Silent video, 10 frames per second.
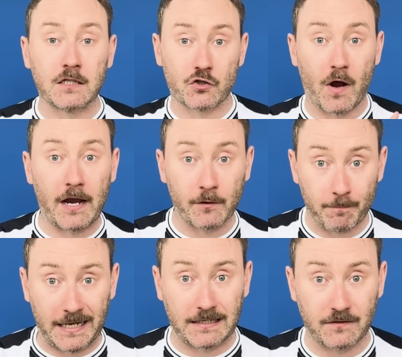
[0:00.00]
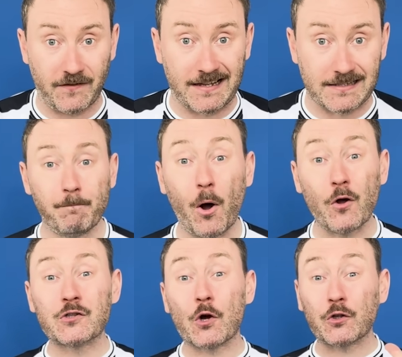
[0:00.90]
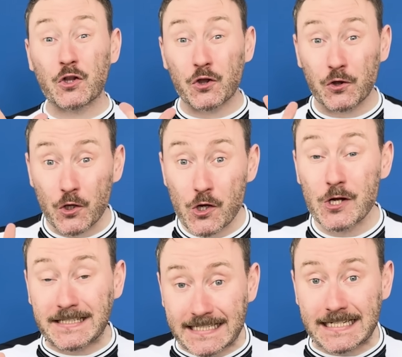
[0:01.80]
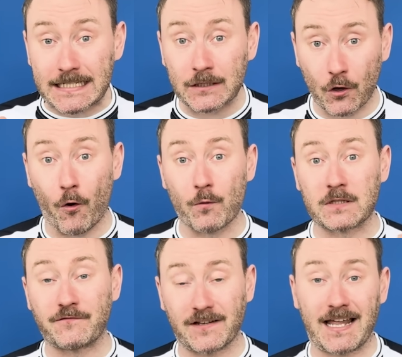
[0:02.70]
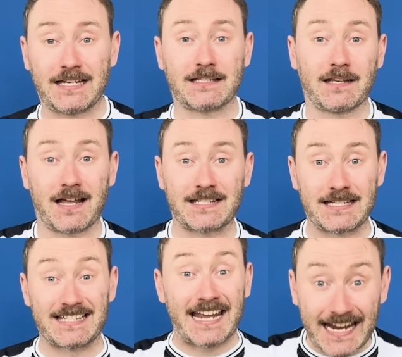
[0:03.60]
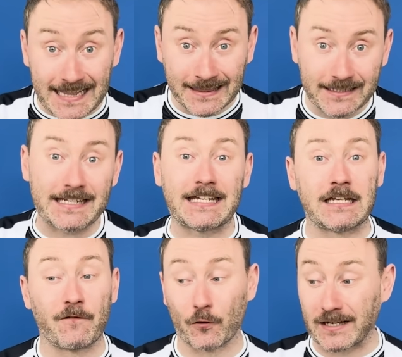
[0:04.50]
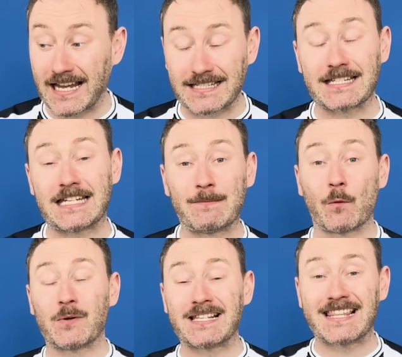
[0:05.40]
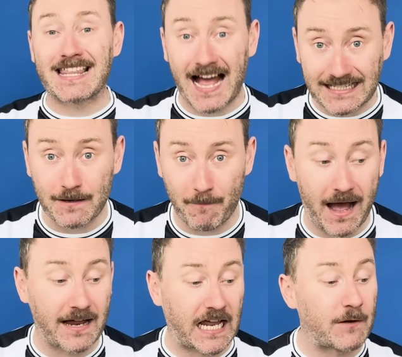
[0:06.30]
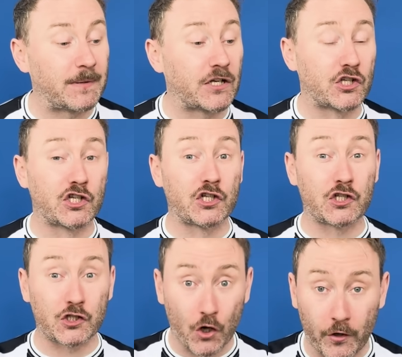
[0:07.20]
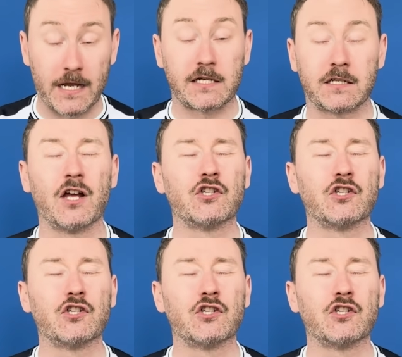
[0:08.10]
to try and unpick a defence. Barnes got 13 goals for Leicester last season in the league for a Leicester team that was that bad. I'd be astonished